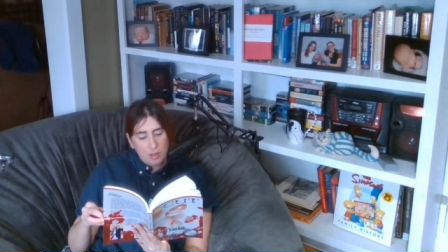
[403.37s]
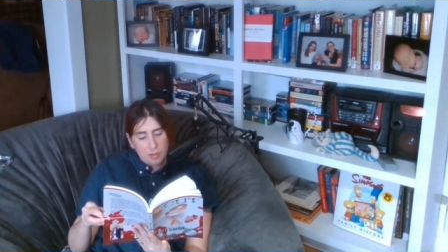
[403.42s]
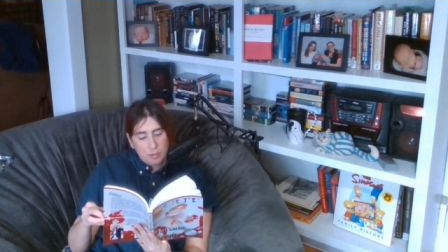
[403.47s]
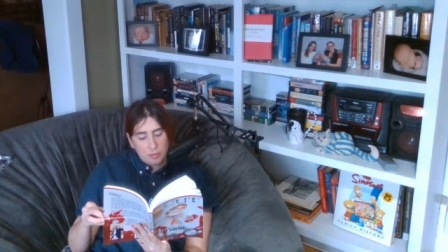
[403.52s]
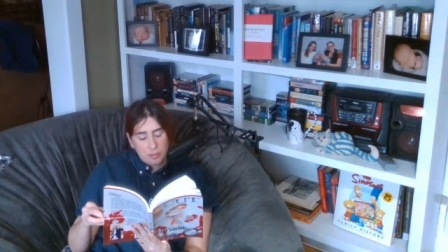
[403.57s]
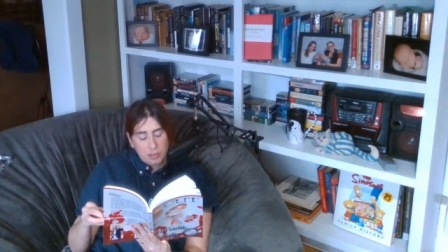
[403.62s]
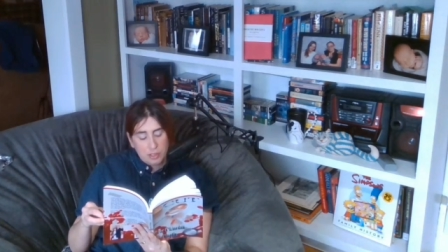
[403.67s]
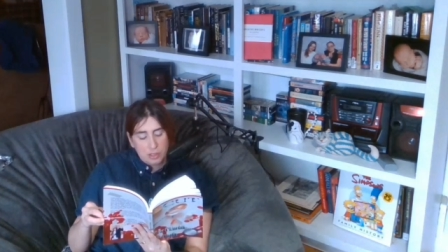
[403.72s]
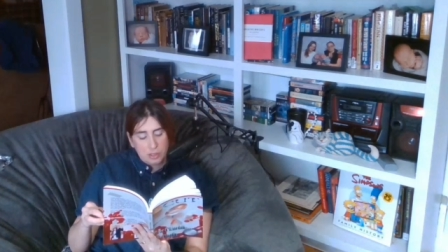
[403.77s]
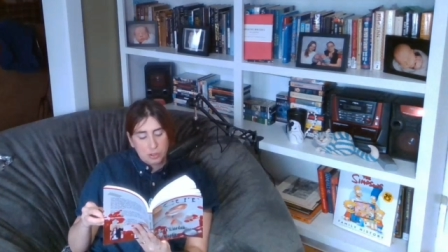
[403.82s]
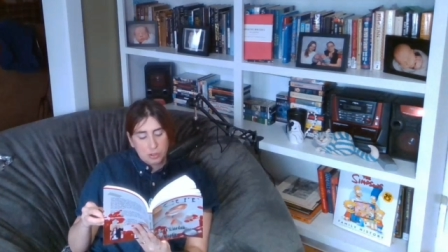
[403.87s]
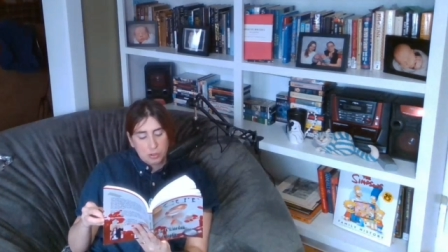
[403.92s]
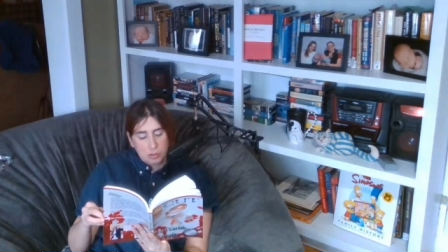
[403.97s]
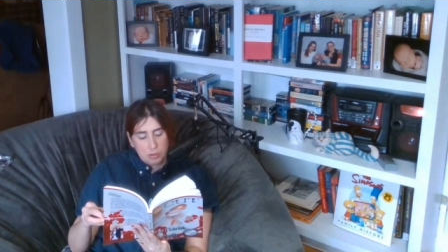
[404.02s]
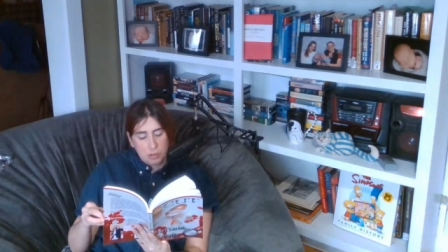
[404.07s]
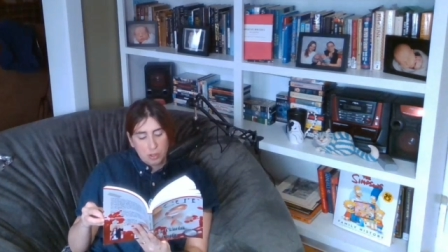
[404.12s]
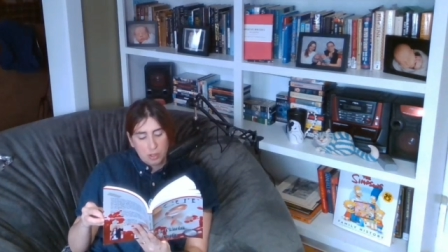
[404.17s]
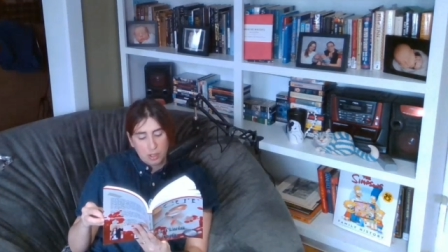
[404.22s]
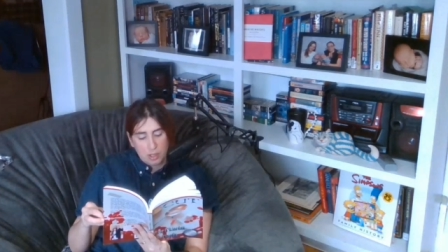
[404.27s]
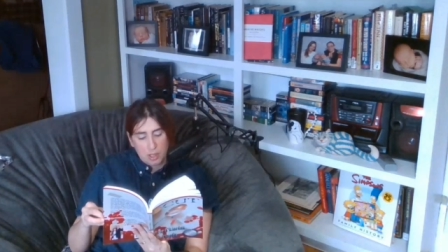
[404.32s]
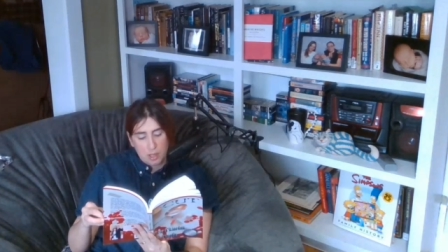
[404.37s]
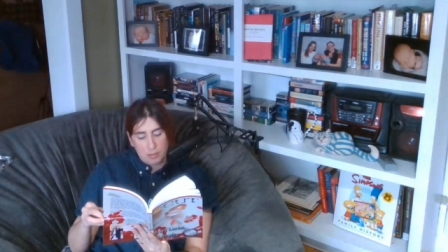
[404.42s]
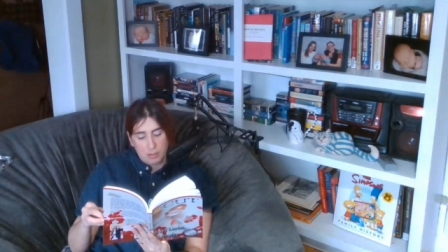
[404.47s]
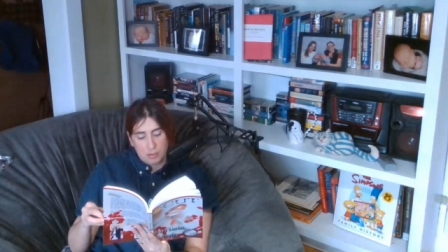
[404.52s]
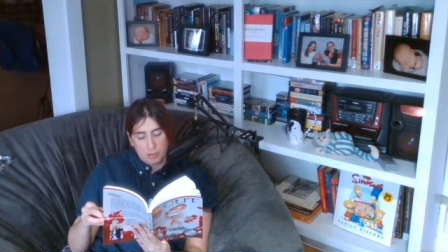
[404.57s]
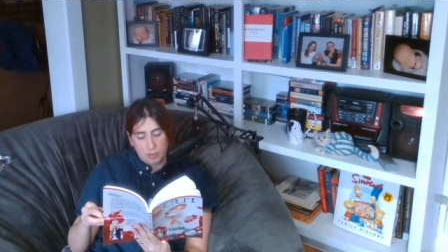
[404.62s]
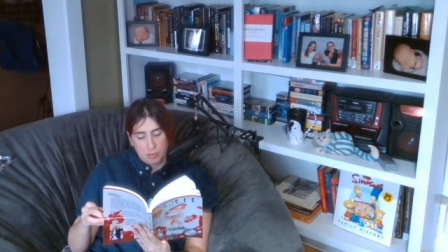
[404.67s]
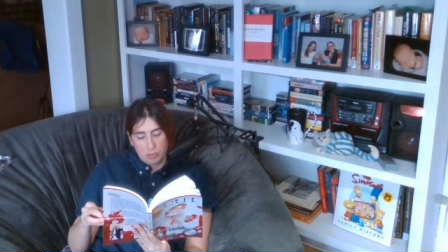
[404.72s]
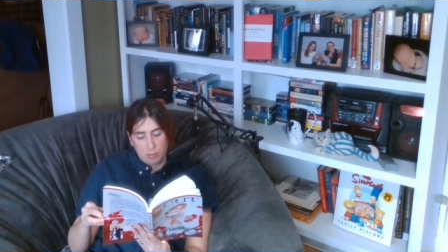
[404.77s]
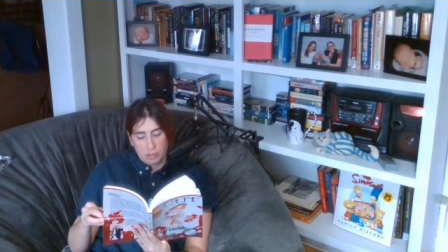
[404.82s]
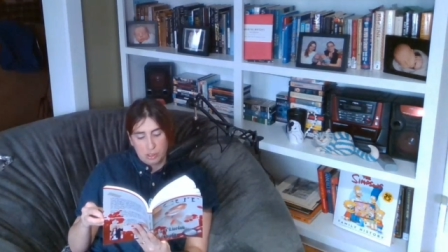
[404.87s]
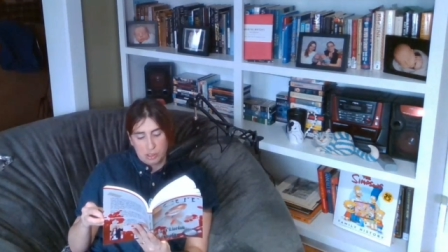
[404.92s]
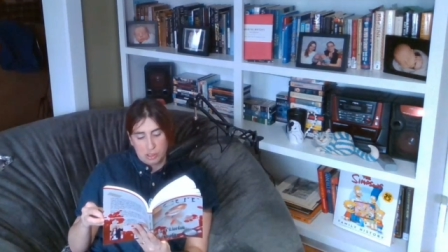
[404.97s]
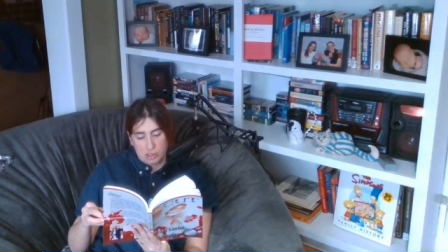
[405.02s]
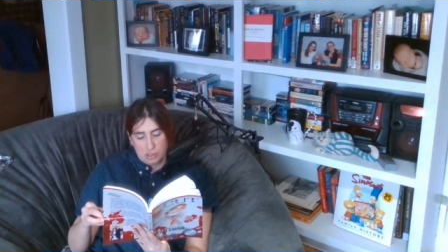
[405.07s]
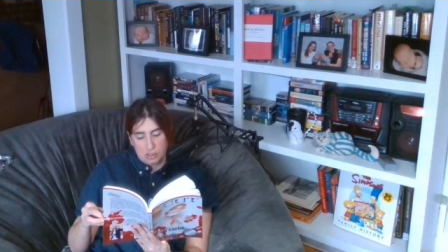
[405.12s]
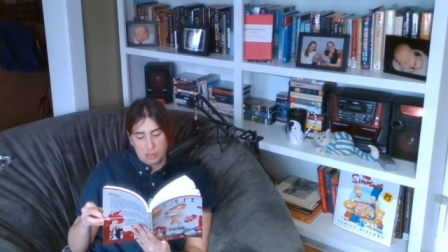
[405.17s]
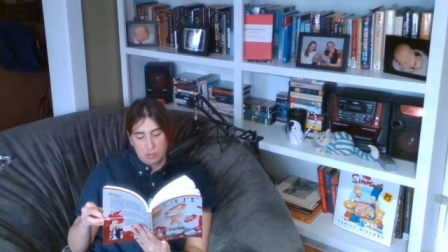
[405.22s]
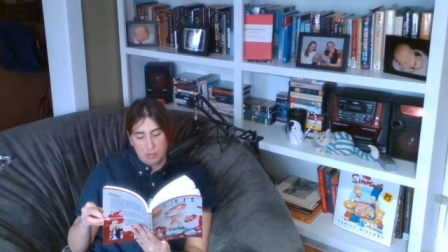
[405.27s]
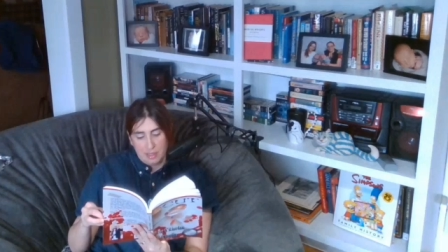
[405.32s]
Fred drew her lips from
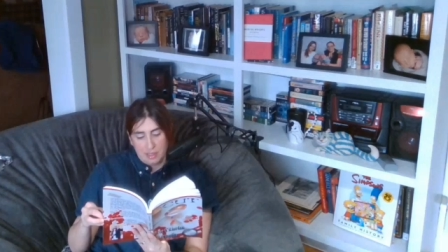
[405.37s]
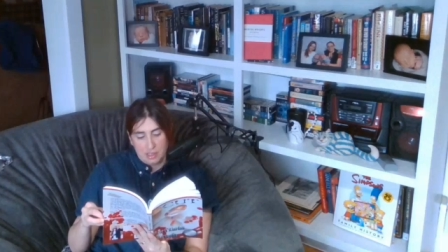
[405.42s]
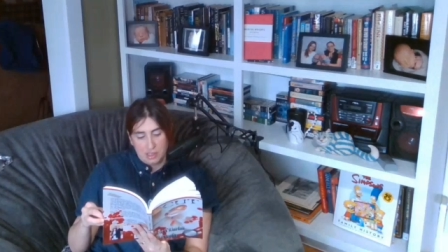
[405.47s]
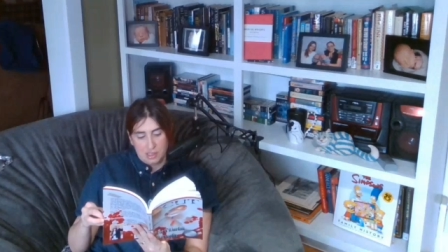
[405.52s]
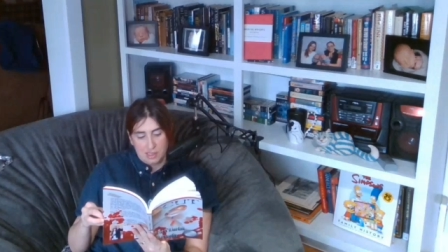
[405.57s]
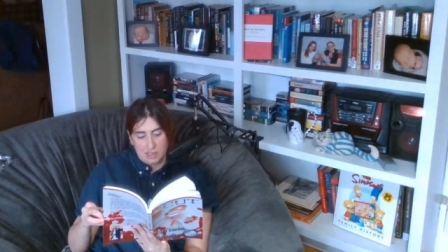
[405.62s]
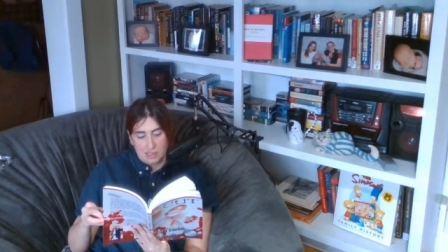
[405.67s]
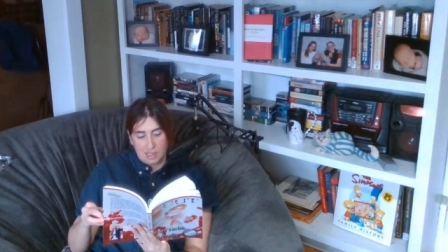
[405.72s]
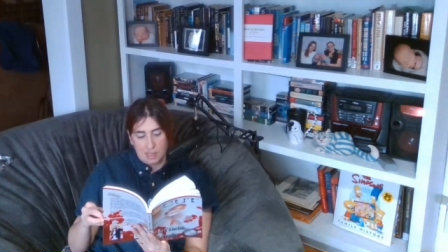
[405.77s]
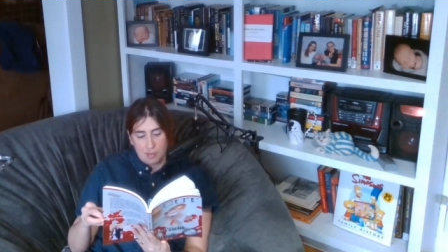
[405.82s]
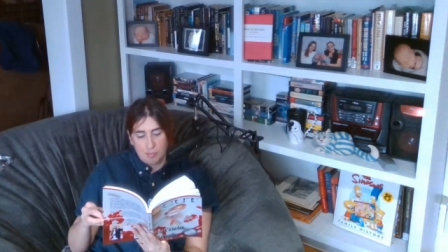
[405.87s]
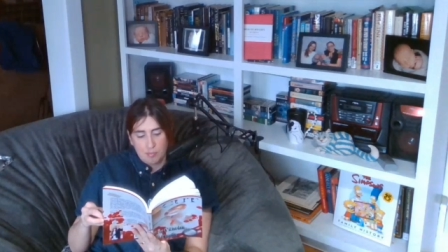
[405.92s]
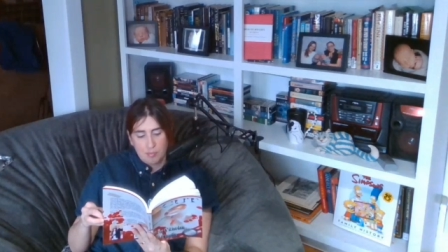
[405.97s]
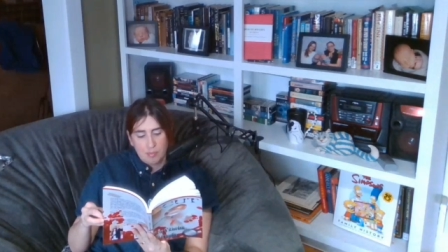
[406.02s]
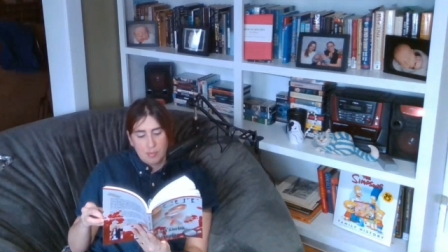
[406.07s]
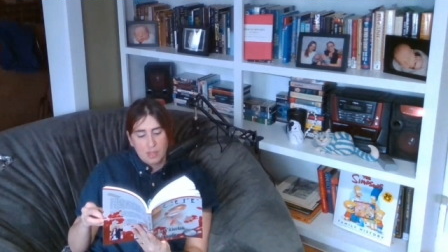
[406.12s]
Brigid's. Wait, she said.